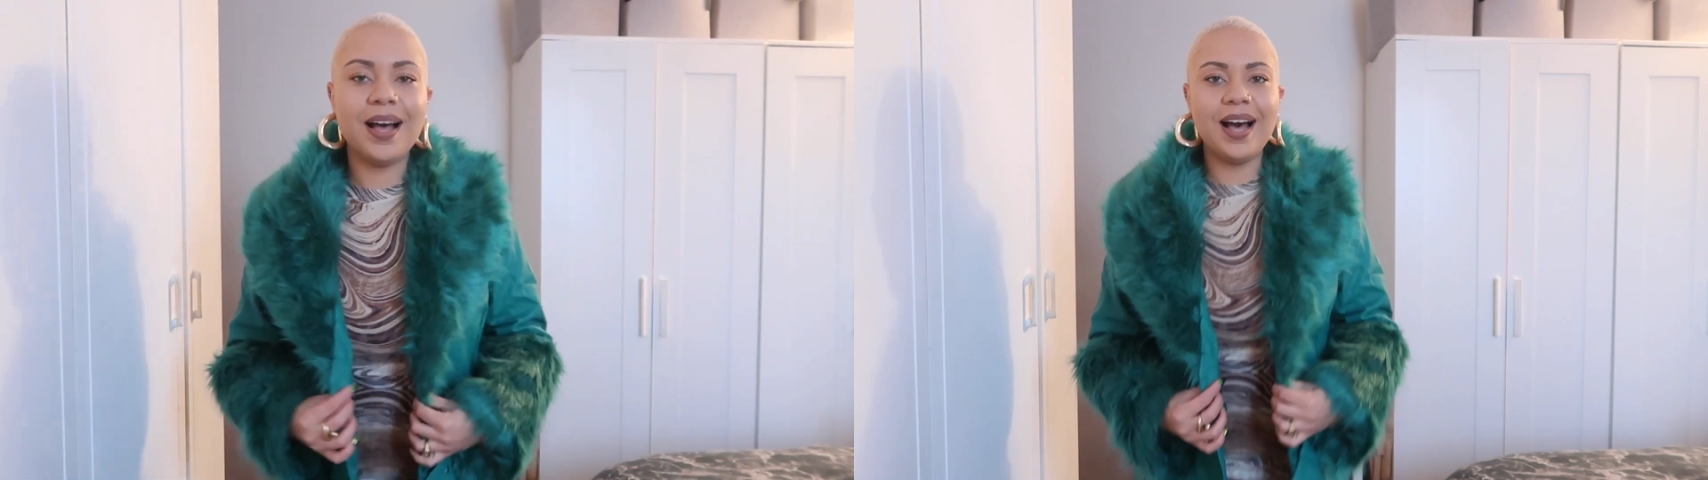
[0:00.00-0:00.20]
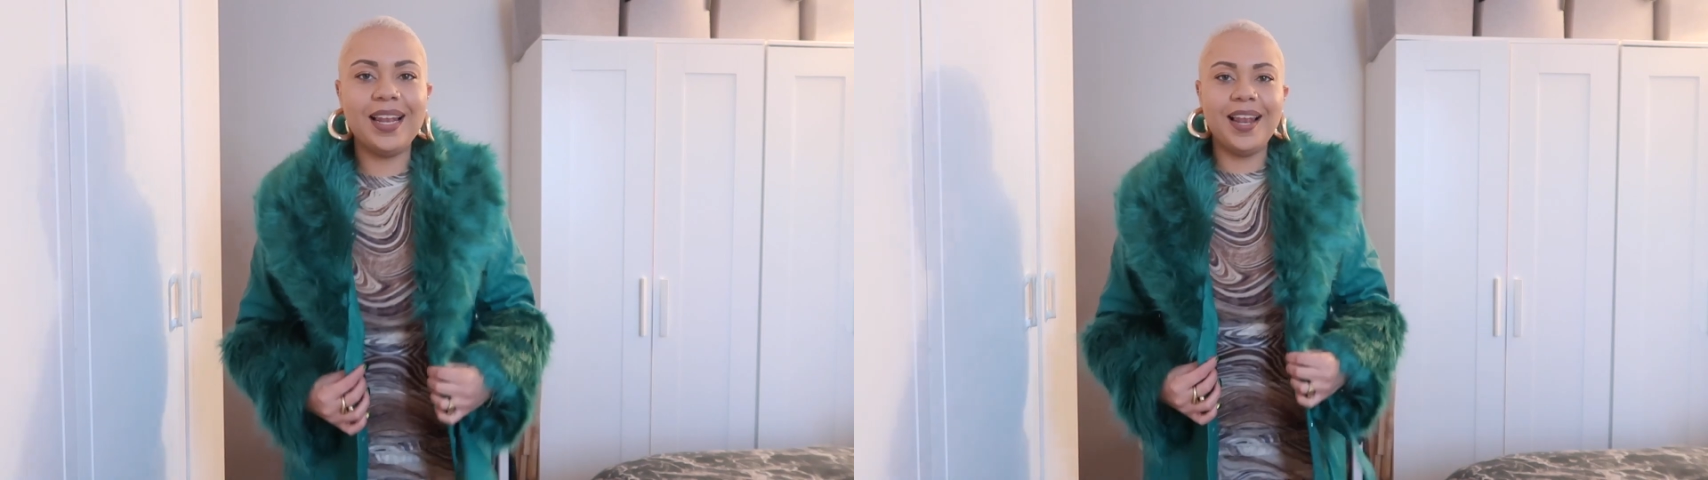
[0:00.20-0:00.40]

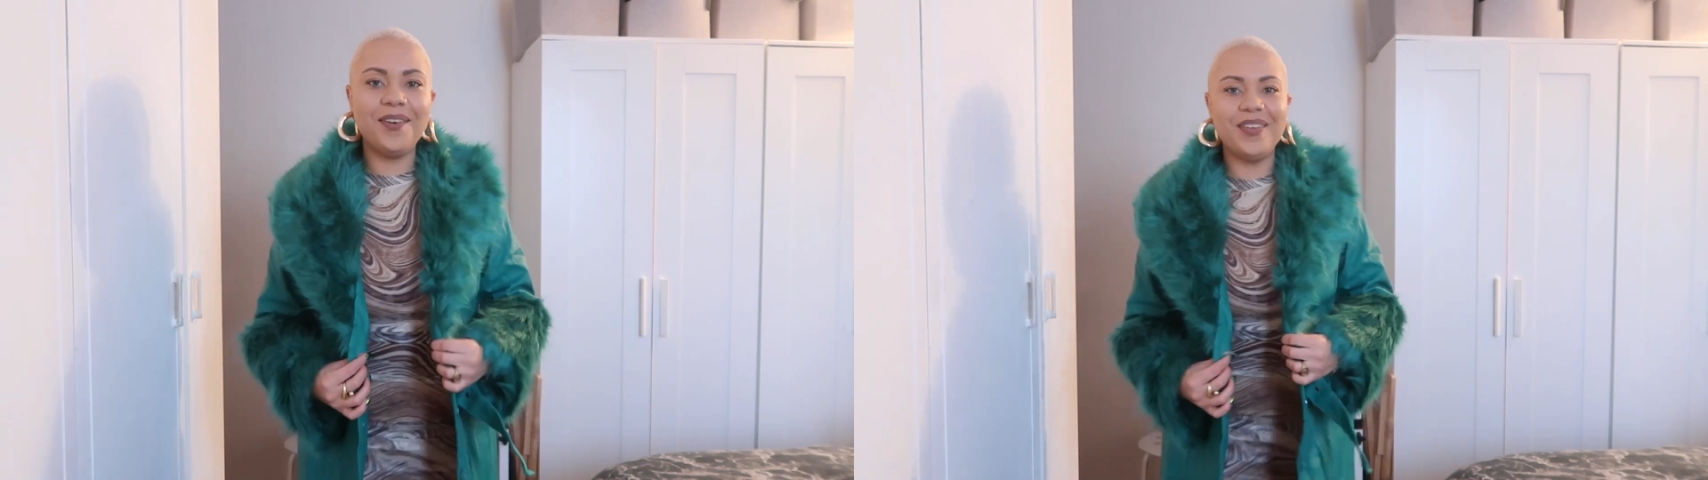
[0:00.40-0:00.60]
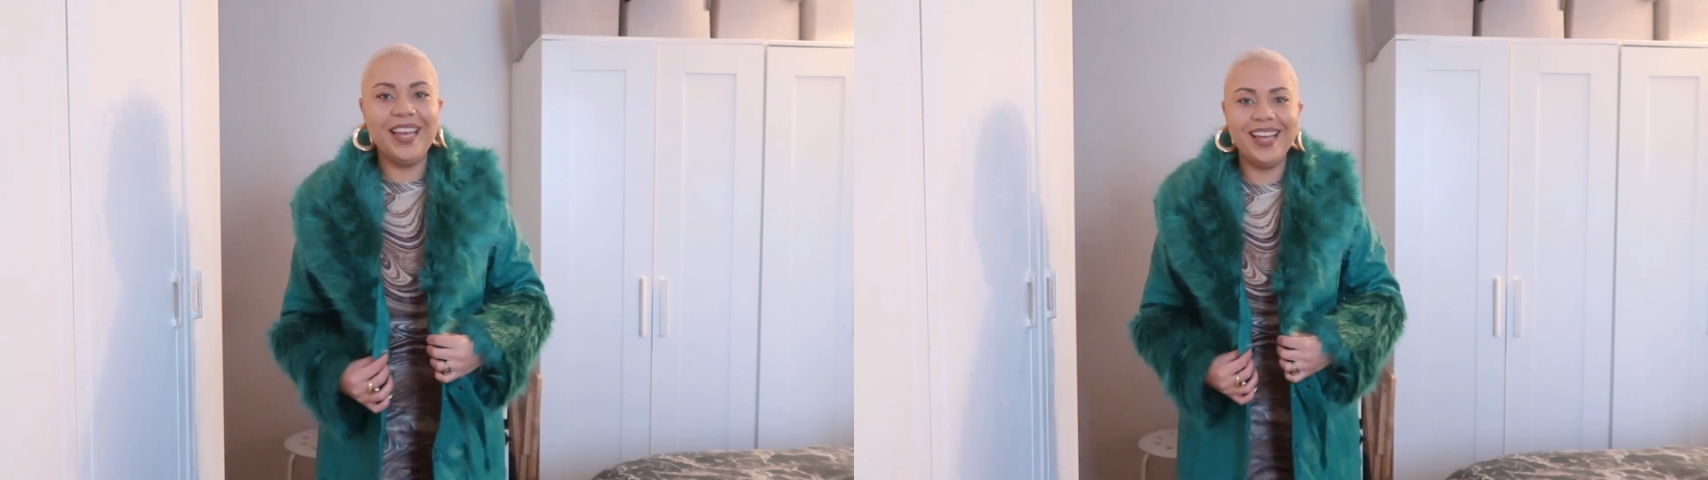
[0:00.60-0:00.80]
I
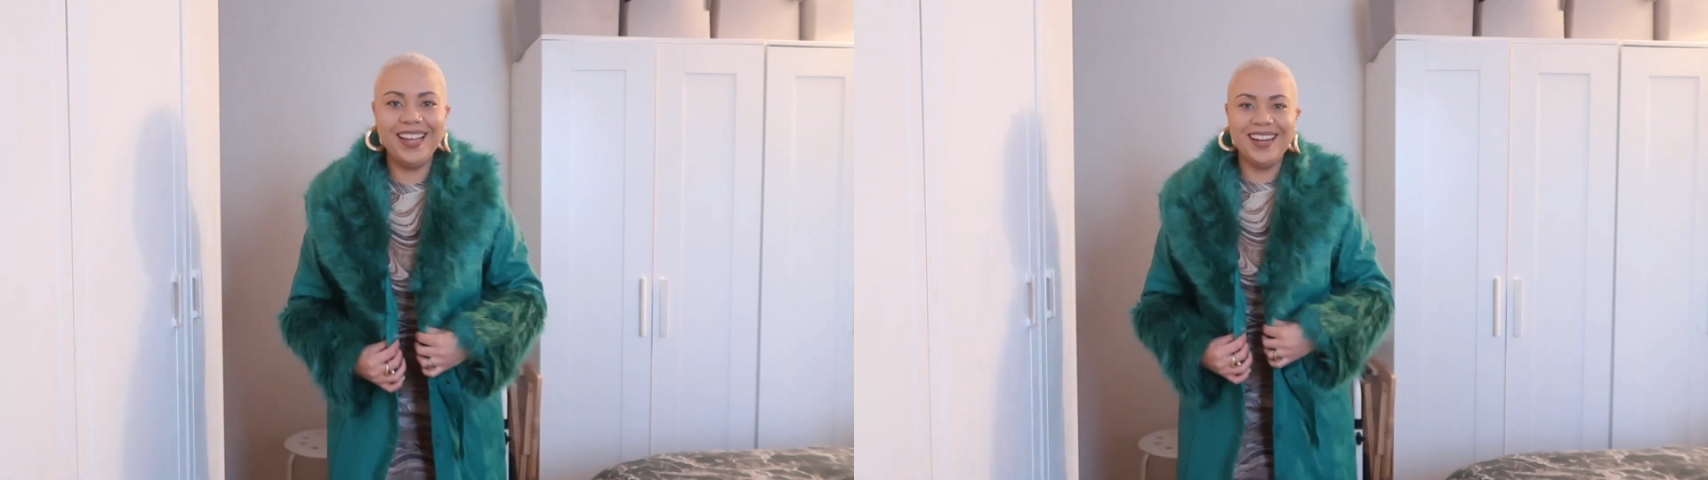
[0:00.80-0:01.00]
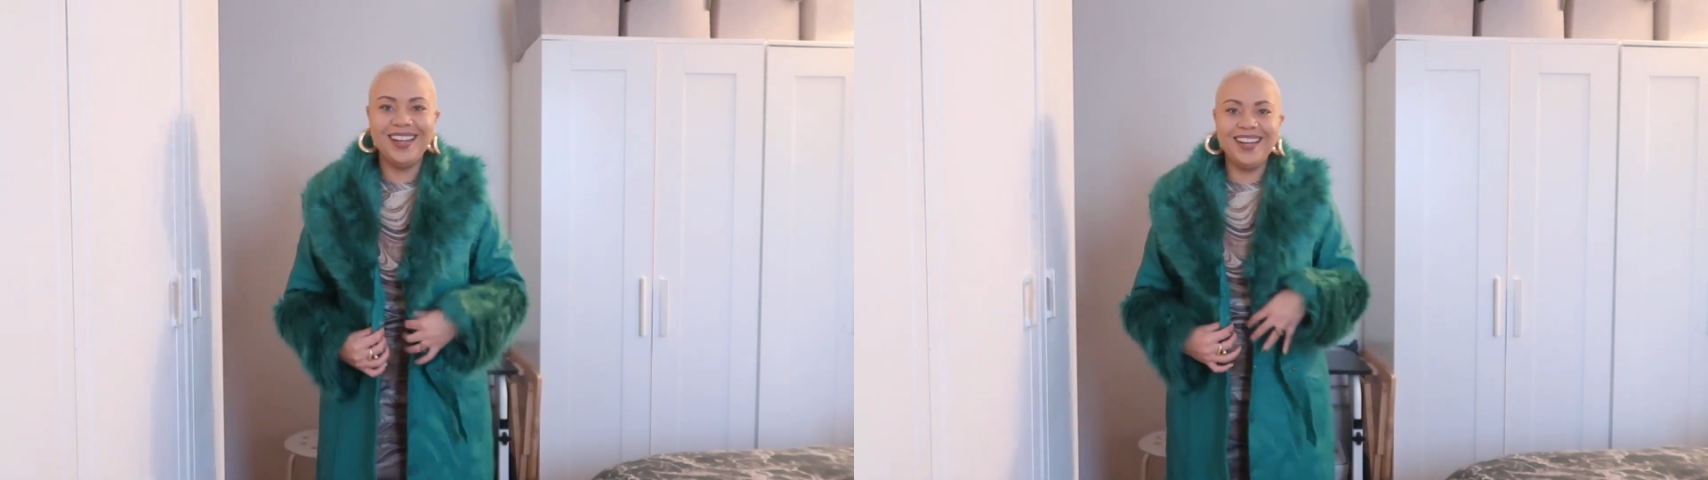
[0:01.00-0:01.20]
love
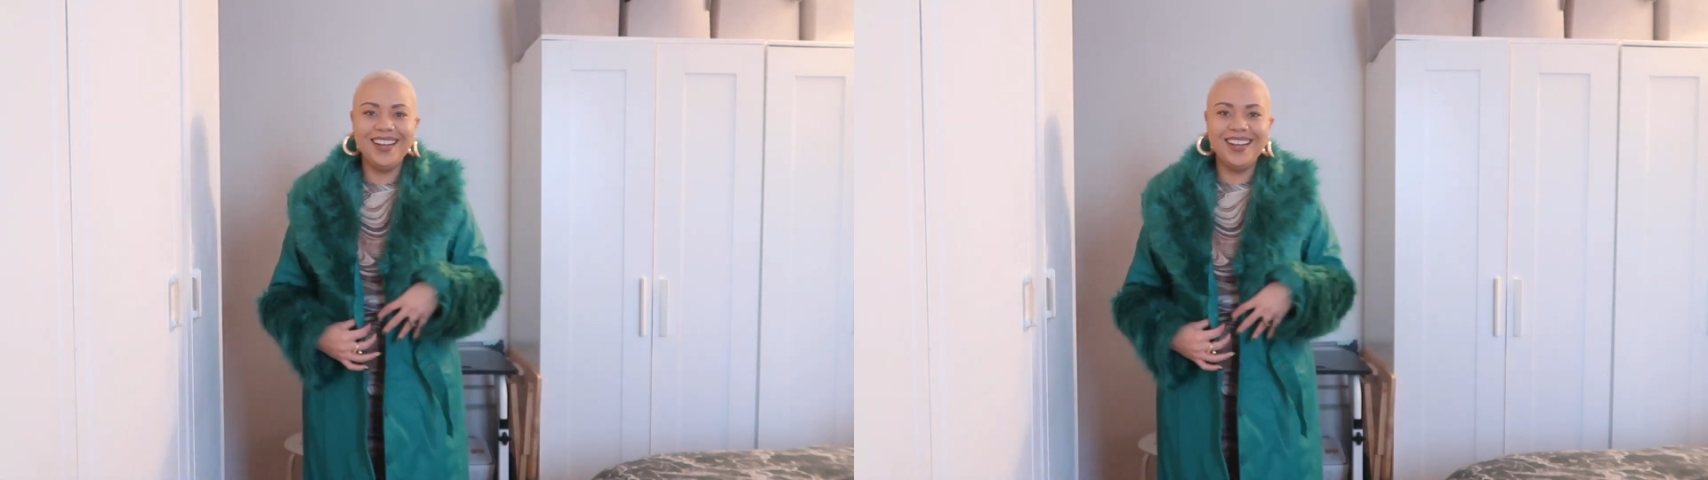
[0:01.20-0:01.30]
it.